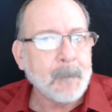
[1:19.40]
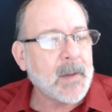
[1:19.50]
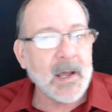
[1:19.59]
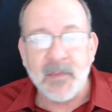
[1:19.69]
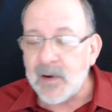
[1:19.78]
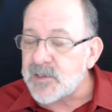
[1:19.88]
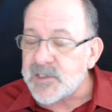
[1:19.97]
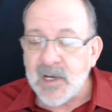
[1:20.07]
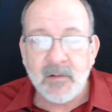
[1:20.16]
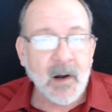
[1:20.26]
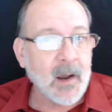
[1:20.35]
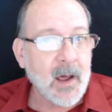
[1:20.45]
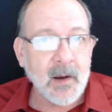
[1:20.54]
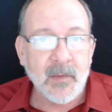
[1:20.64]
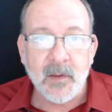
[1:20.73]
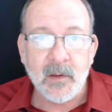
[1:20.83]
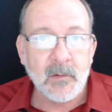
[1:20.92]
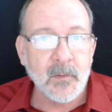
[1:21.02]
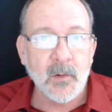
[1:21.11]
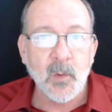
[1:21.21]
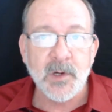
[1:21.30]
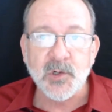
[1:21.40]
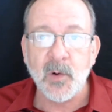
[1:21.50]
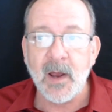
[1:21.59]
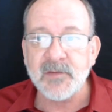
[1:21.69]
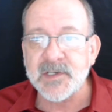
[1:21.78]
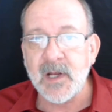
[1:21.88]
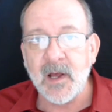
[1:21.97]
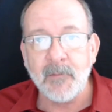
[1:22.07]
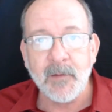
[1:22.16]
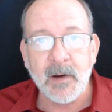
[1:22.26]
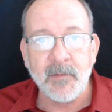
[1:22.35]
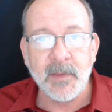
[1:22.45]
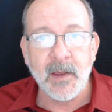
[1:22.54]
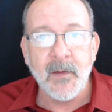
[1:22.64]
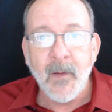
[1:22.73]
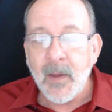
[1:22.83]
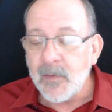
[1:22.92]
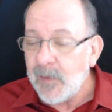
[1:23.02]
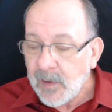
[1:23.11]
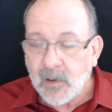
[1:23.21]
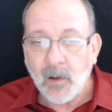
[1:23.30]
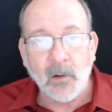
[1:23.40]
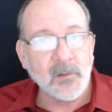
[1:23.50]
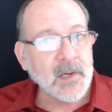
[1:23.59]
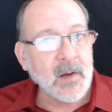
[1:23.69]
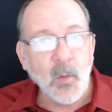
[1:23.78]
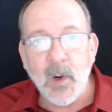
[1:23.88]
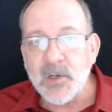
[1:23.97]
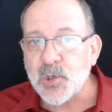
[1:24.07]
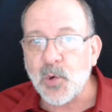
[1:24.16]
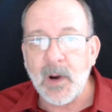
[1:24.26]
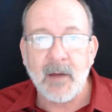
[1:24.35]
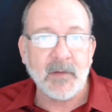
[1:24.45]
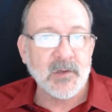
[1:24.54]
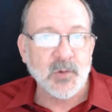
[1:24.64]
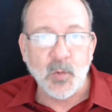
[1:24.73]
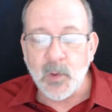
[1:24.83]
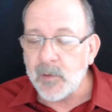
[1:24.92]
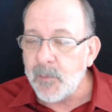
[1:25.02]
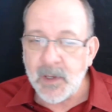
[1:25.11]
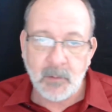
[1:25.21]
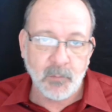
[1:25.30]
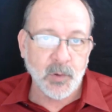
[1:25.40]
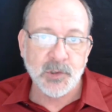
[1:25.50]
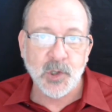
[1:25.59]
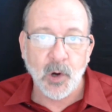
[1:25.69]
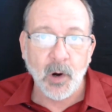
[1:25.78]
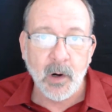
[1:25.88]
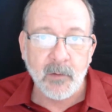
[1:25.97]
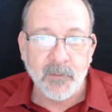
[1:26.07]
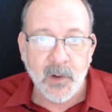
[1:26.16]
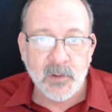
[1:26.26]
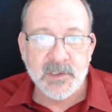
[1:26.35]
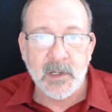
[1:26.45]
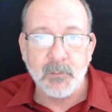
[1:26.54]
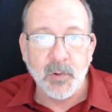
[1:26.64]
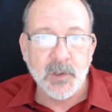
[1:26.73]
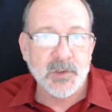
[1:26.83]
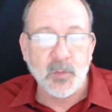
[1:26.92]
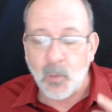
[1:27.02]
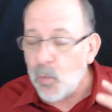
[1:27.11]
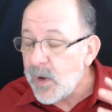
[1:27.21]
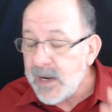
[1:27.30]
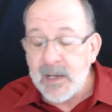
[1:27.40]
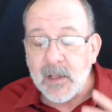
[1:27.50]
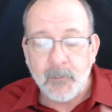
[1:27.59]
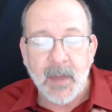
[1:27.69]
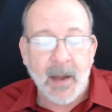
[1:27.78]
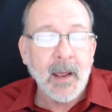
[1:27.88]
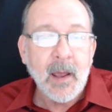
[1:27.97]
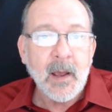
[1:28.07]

But they're selling a lot of the witchcraft stuff and everything. The occult and witchcraft is really being pushed hard, folks, and pushed really bad.